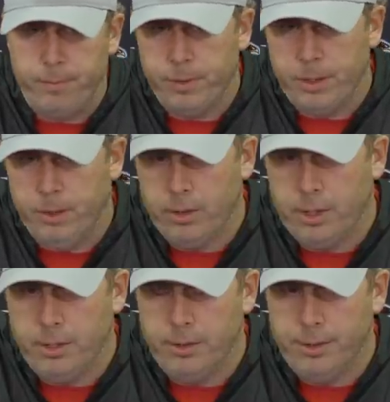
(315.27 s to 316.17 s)
you know,
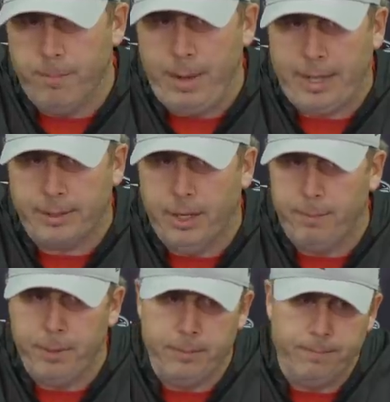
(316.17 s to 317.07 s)
then you're, you're backed
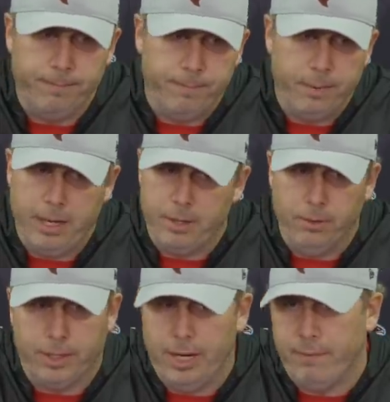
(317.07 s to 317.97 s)
up, and, yeah, you
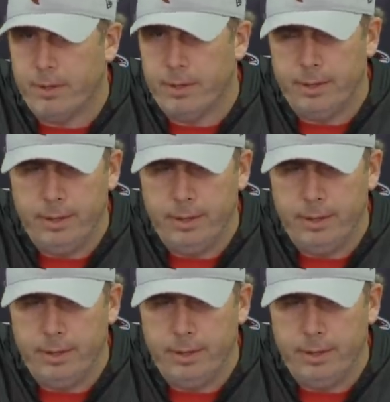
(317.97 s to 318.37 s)
look at everything.